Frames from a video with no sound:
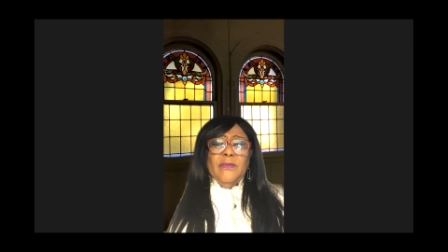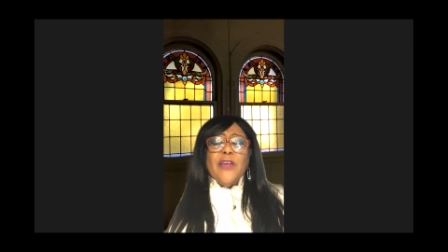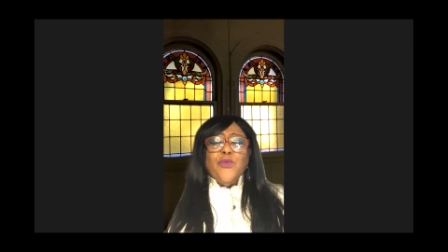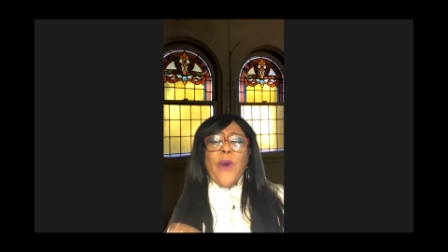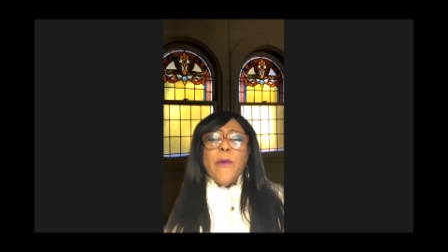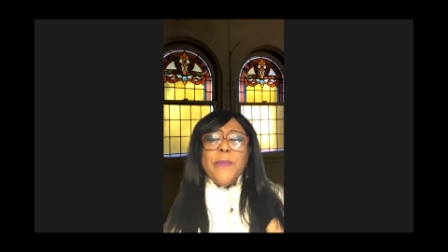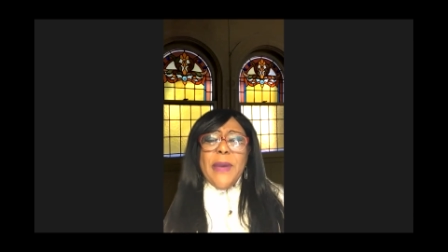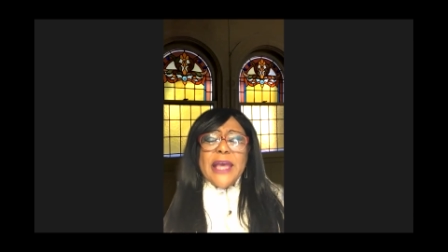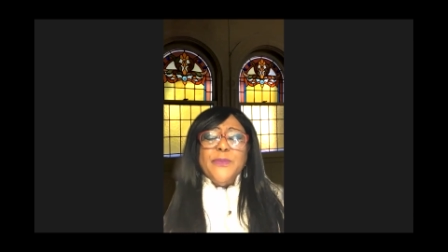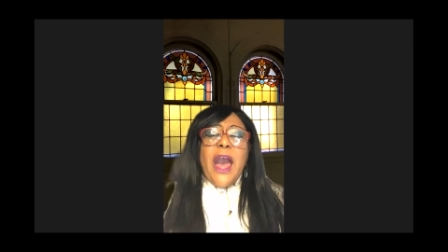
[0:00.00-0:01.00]
That's why when
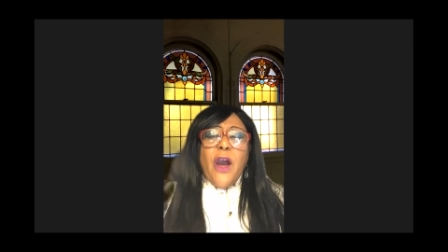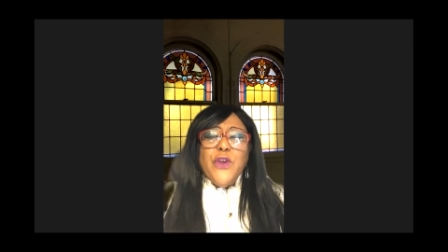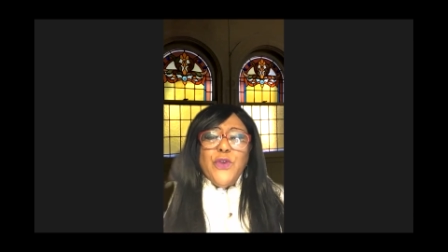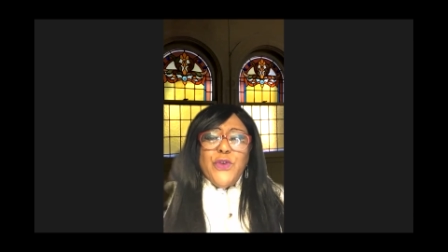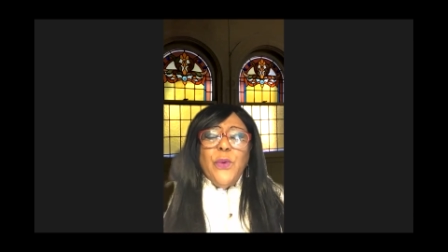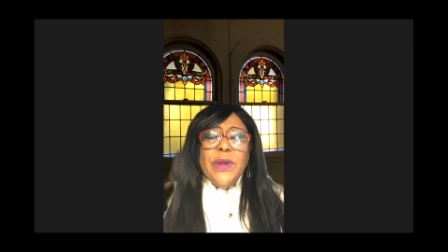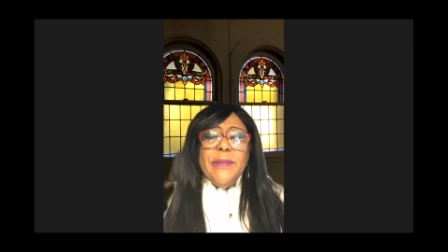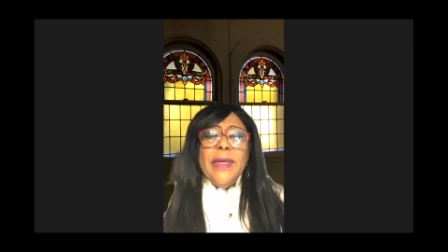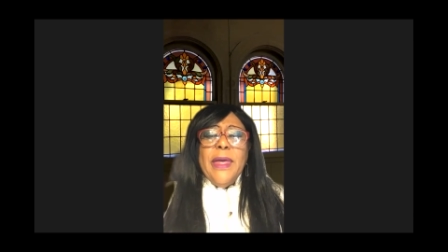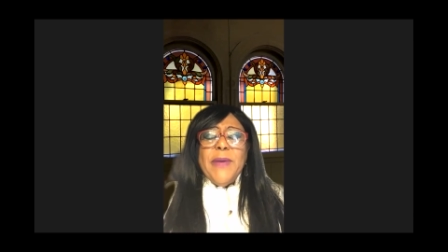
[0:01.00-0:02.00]
people ask me, how are you doing,
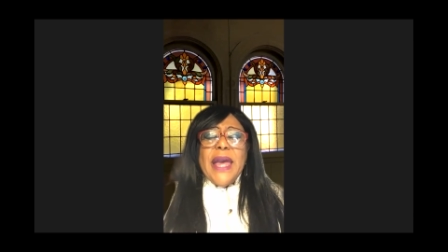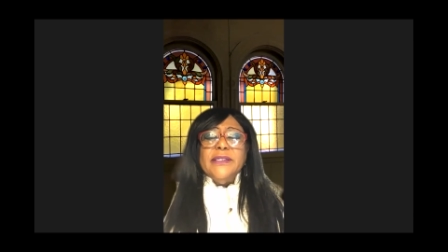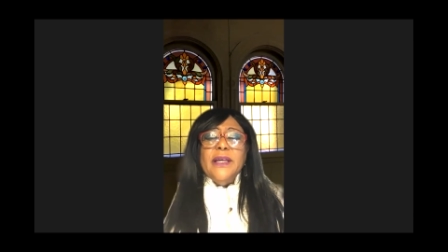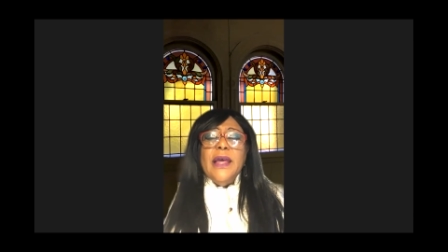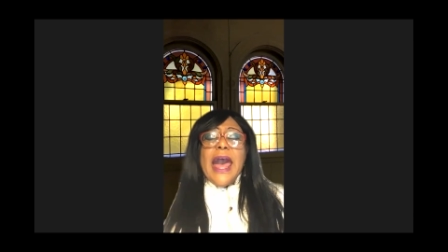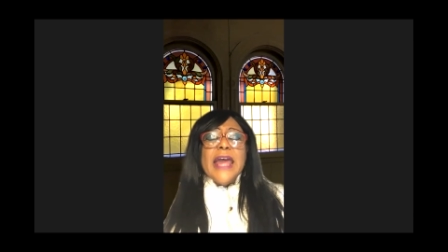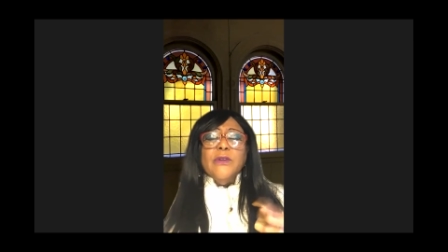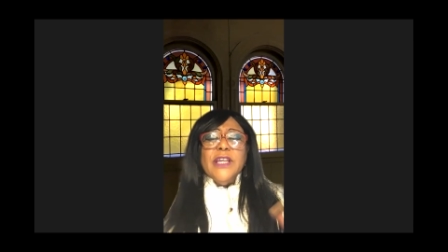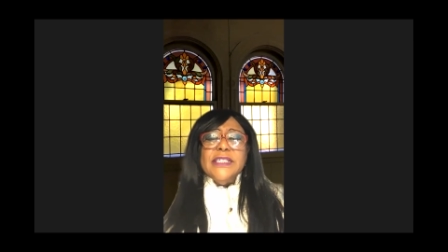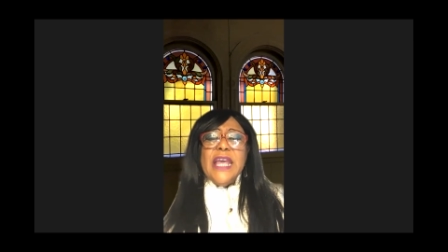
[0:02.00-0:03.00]
Pastor? I
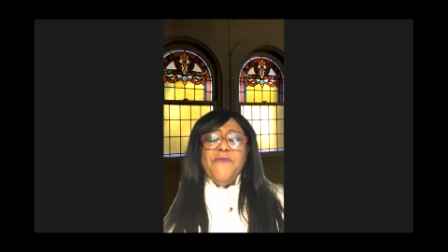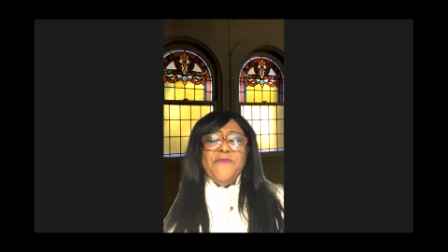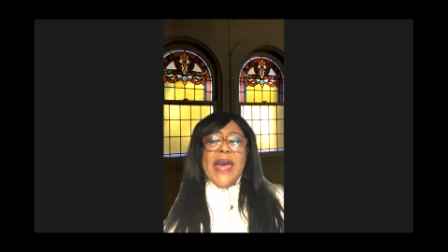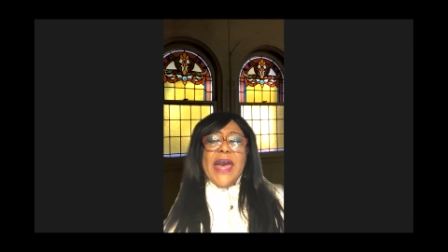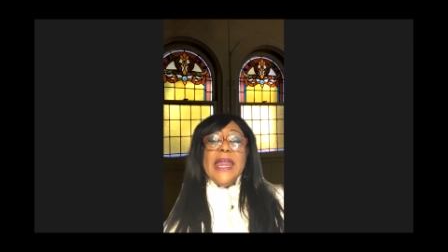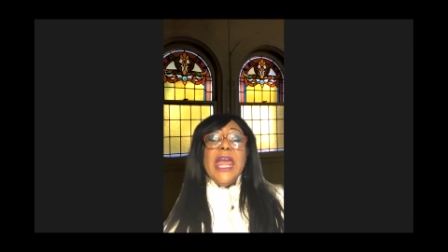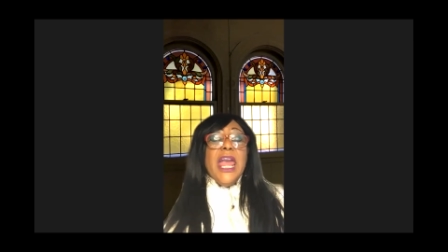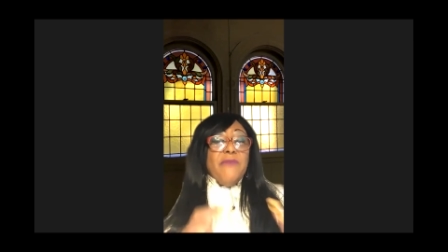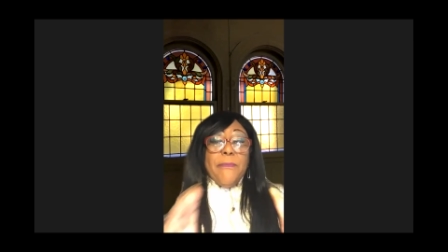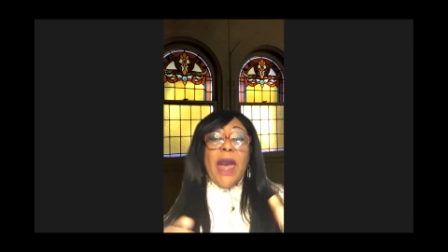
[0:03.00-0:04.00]
don't just say fine.
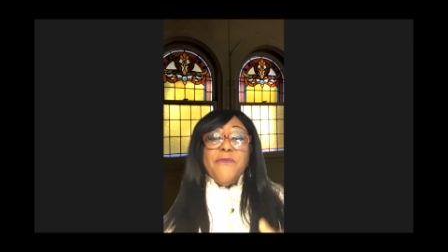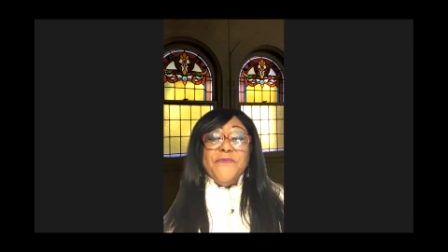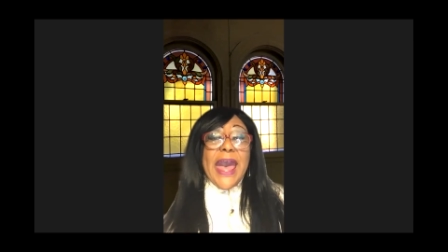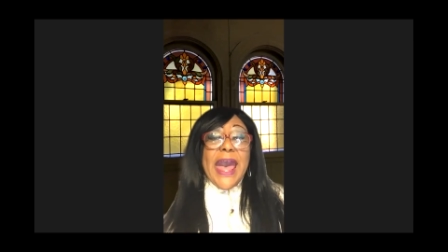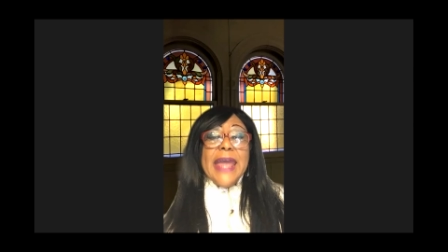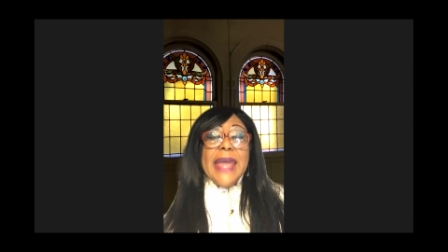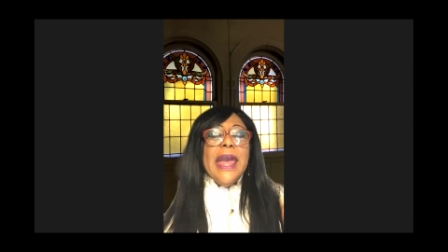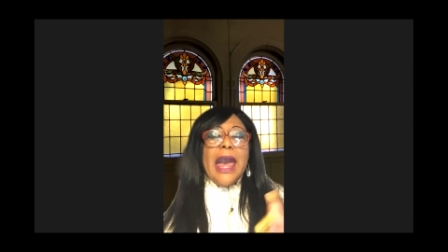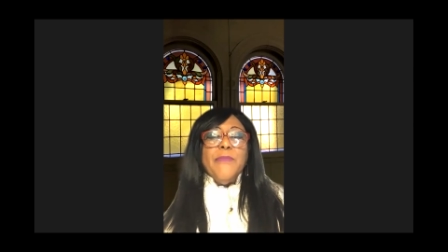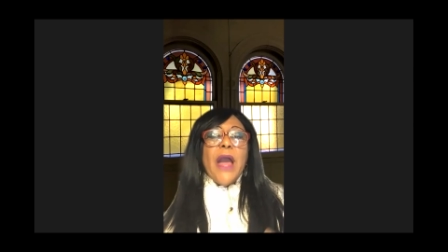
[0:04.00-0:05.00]
If I'm not fine,
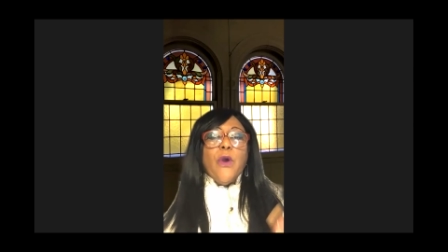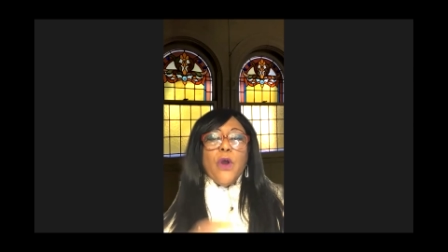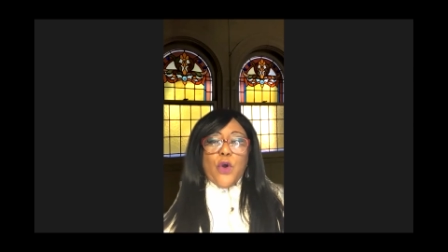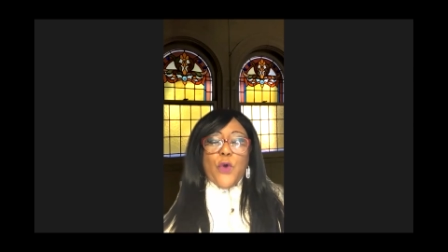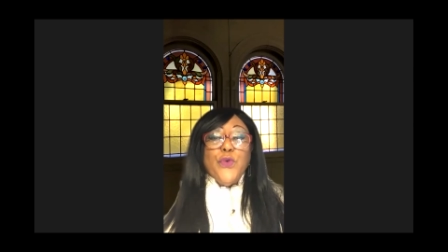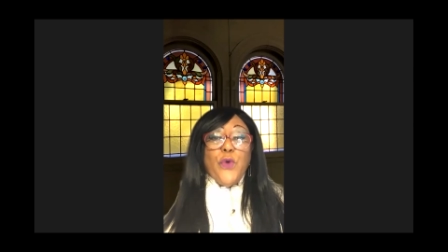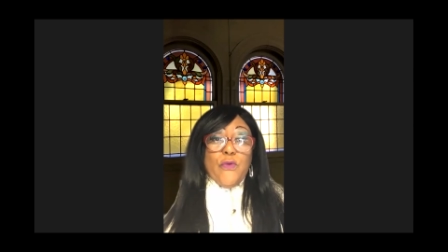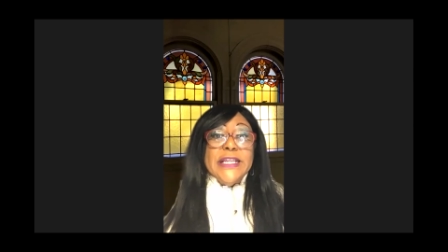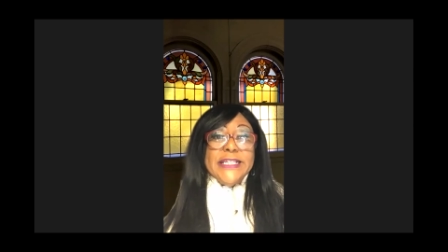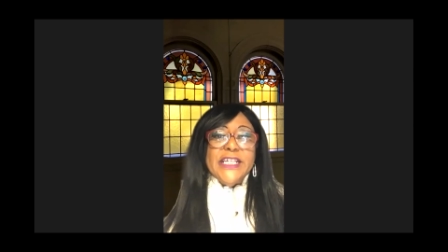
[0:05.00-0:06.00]
I'm not going to go through a
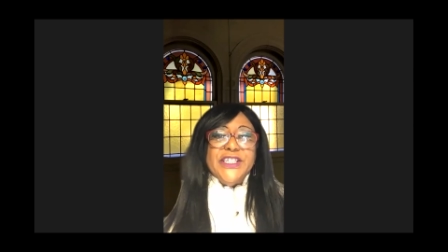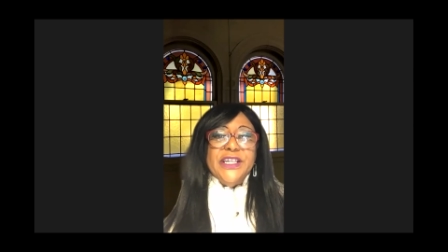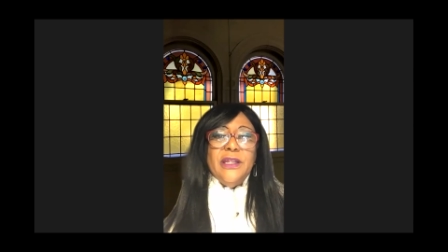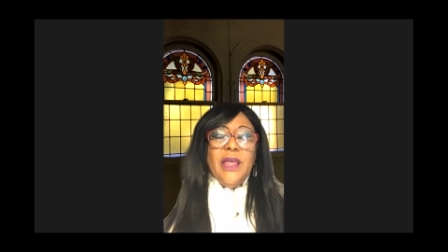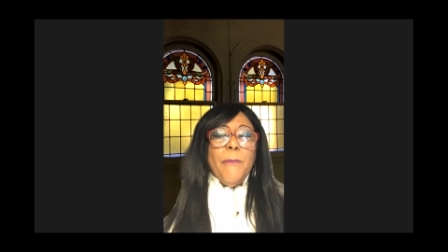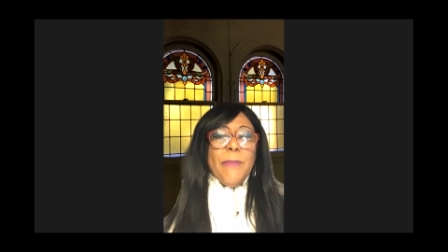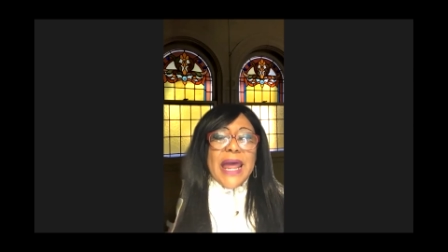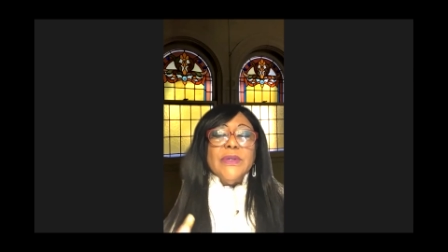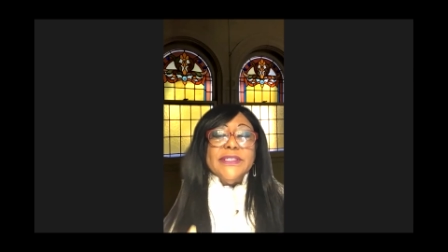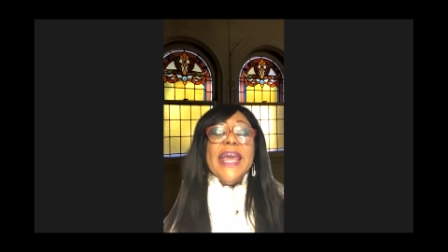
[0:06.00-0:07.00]
rendition, but
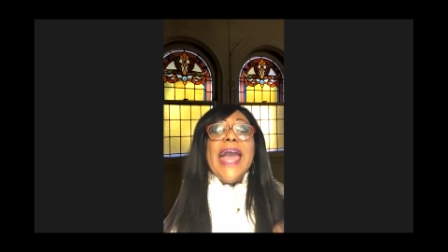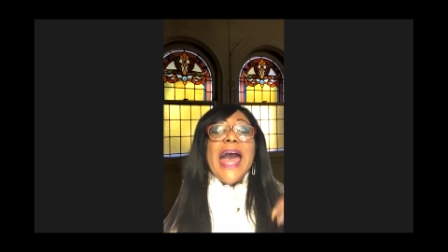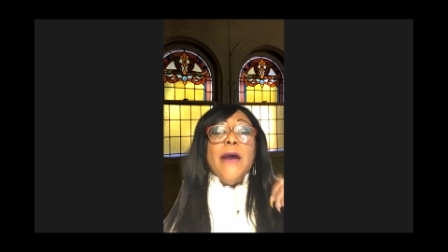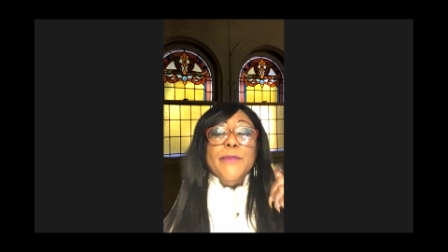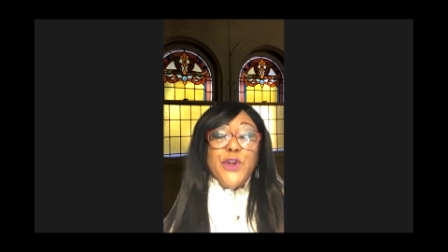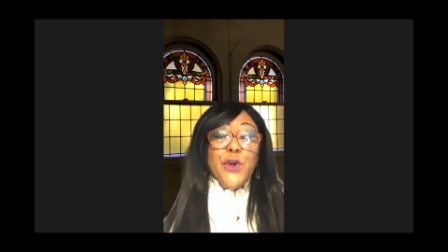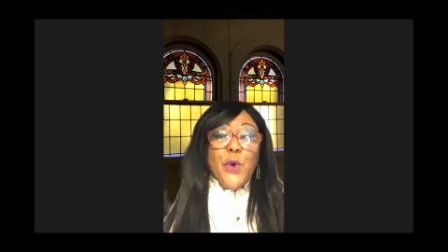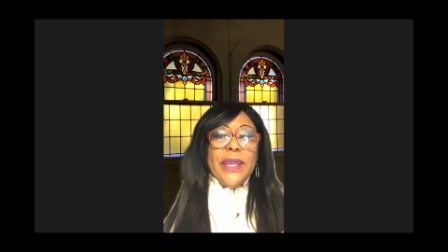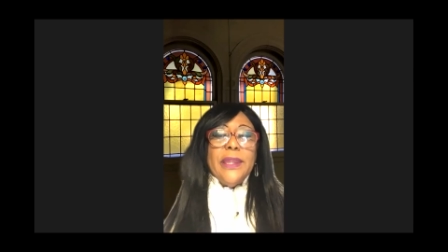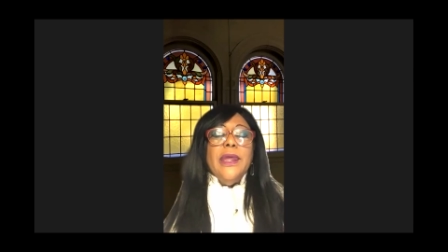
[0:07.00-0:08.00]
I will say I'm
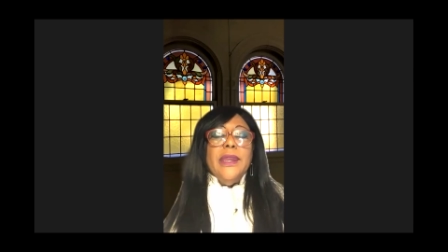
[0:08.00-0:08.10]
doing.